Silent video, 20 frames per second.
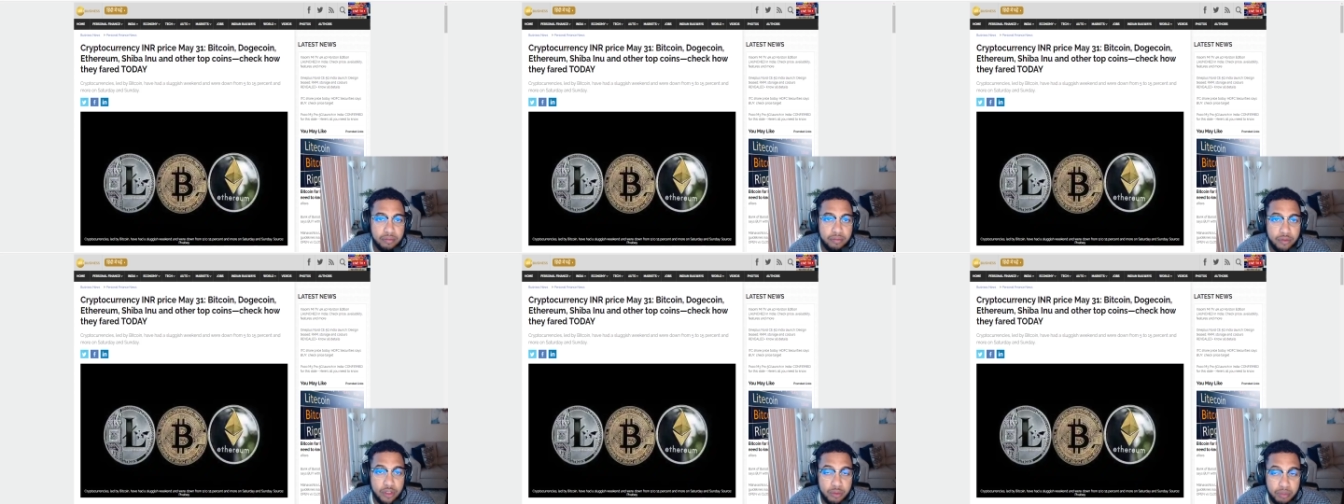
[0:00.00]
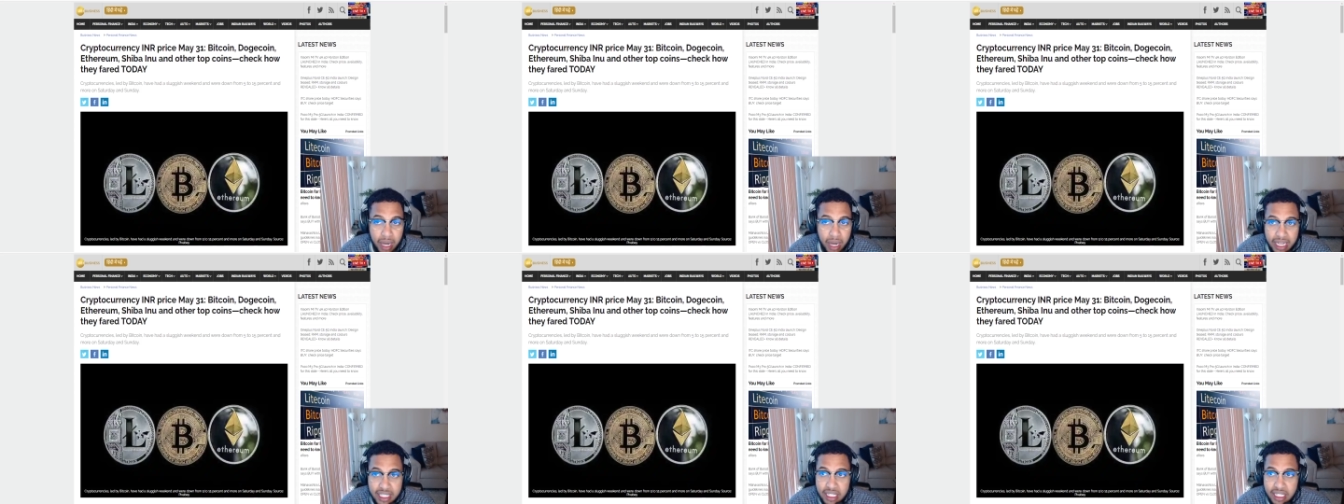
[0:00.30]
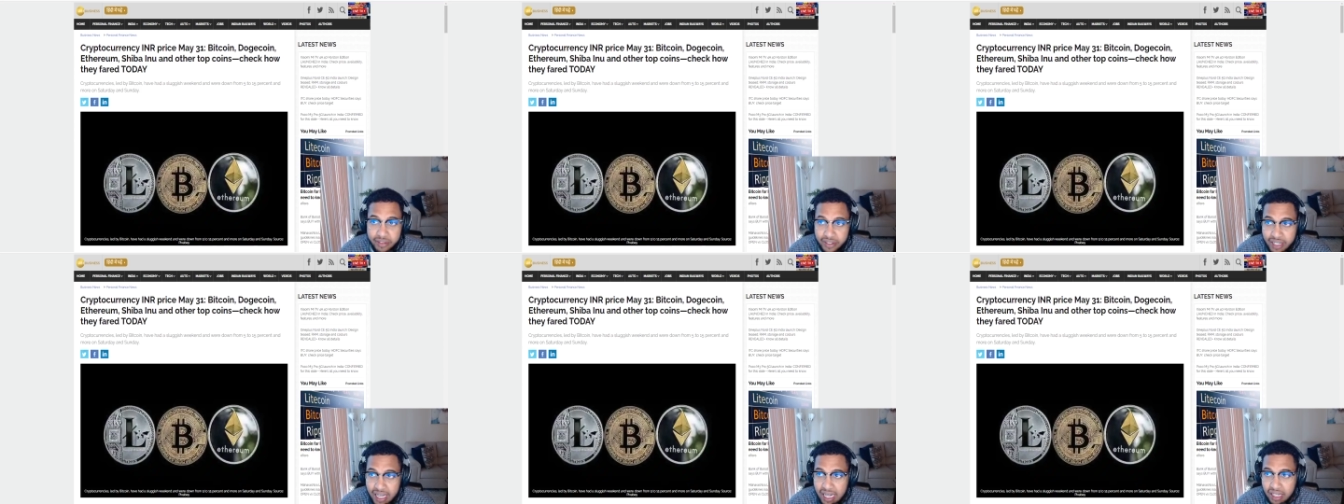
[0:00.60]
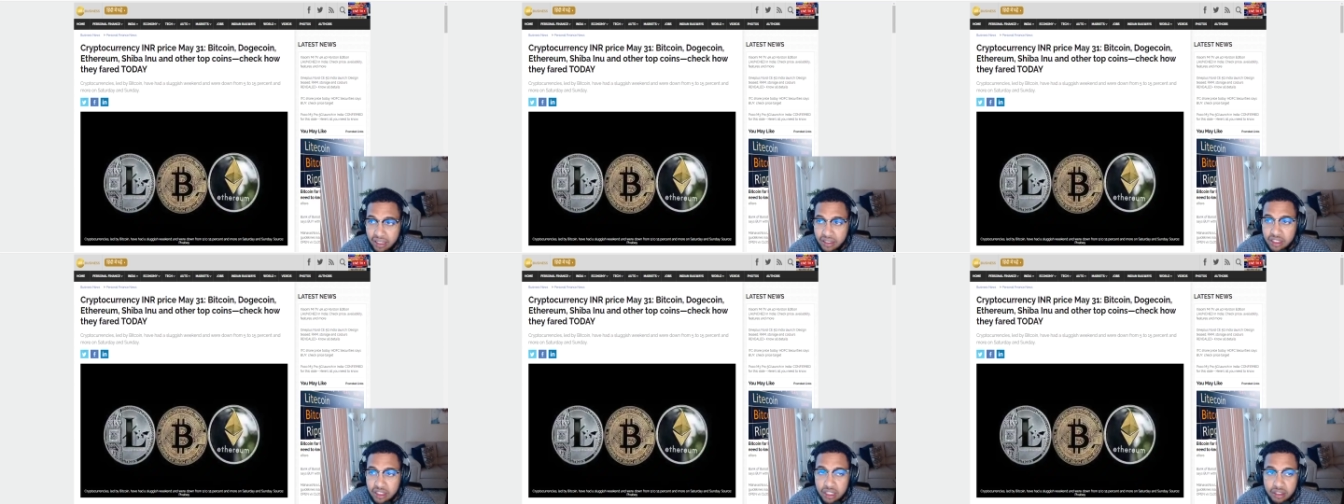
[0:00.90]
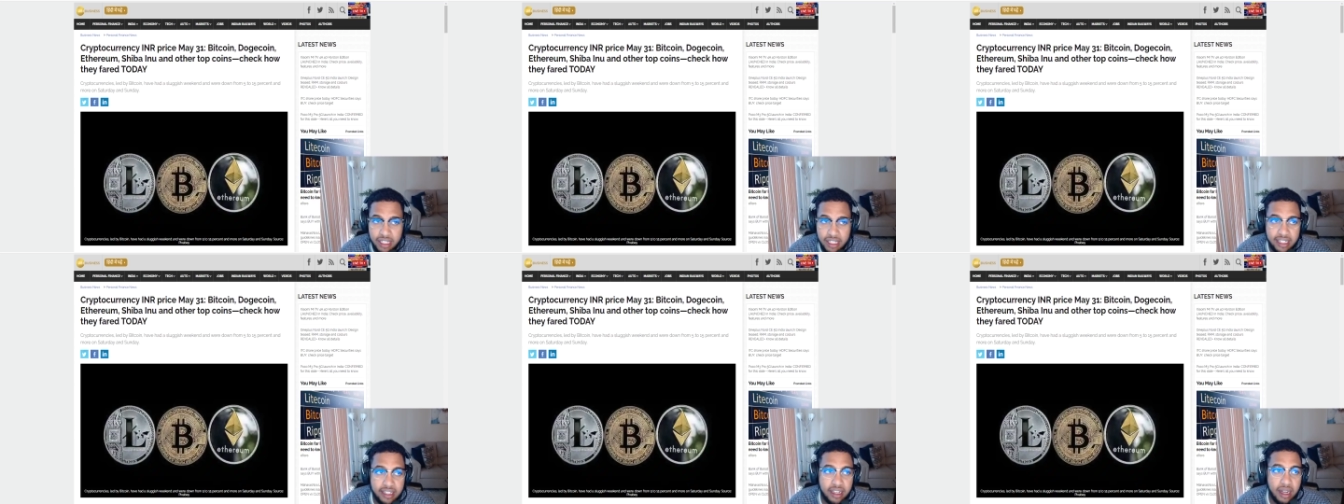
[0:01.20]
positive catalysts that are
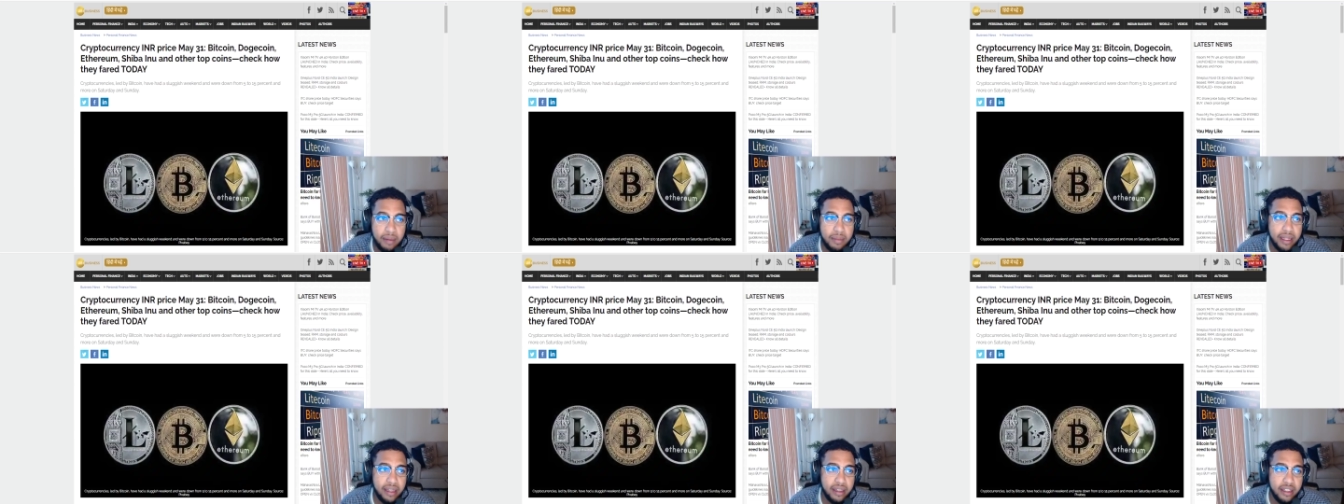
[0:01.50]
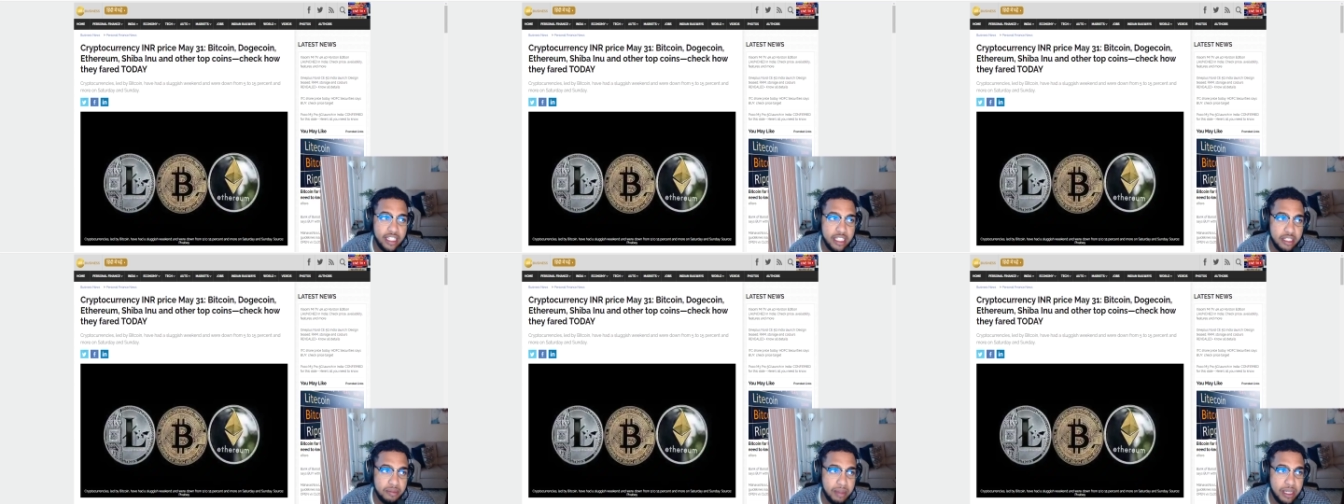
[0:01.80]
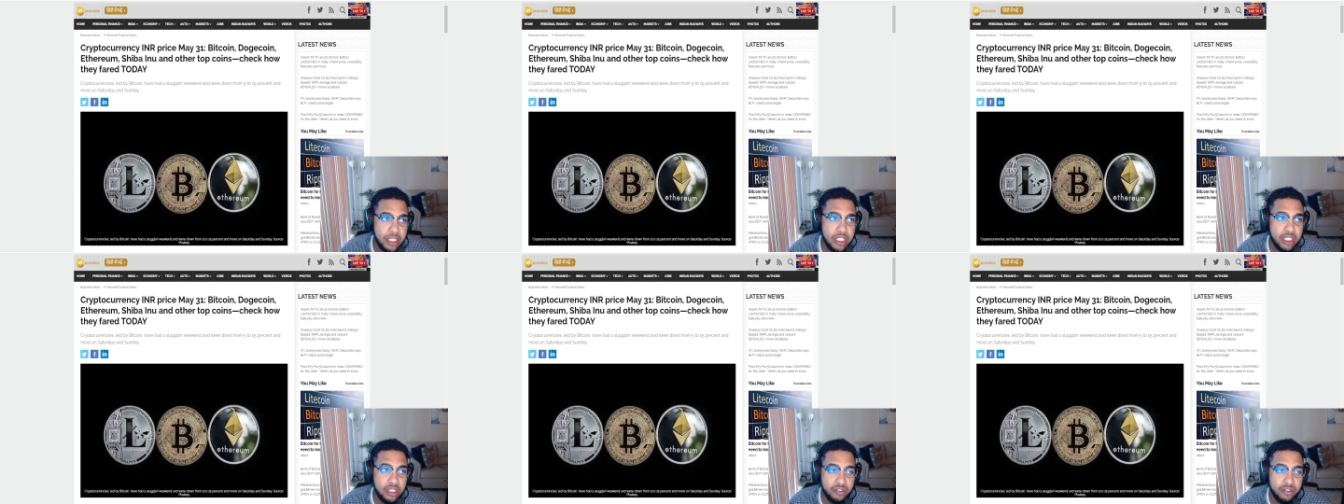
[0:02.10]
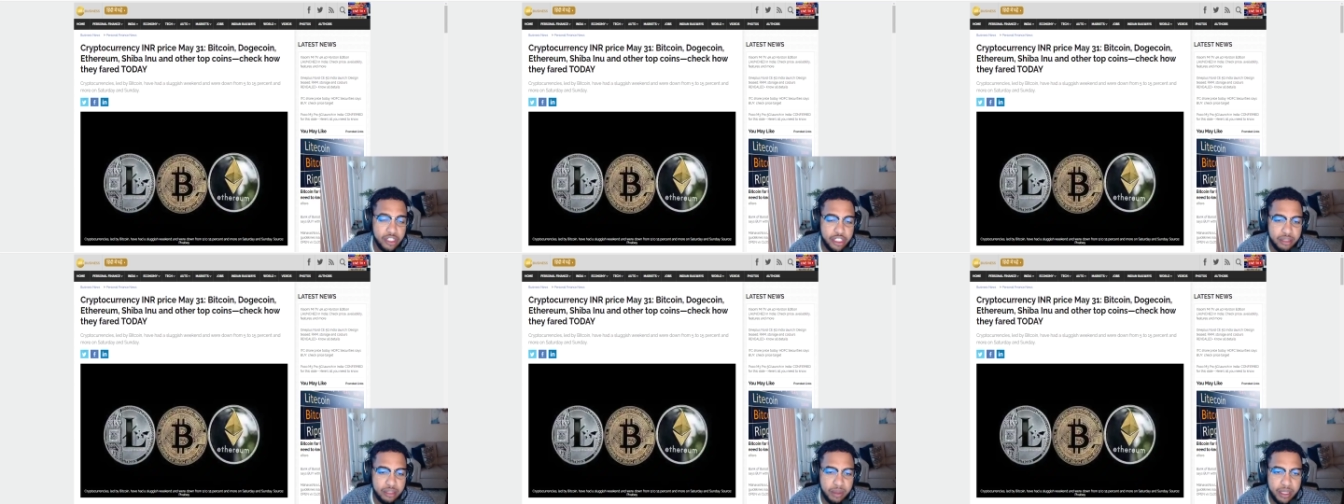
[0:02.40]
incoming, especially for Shiba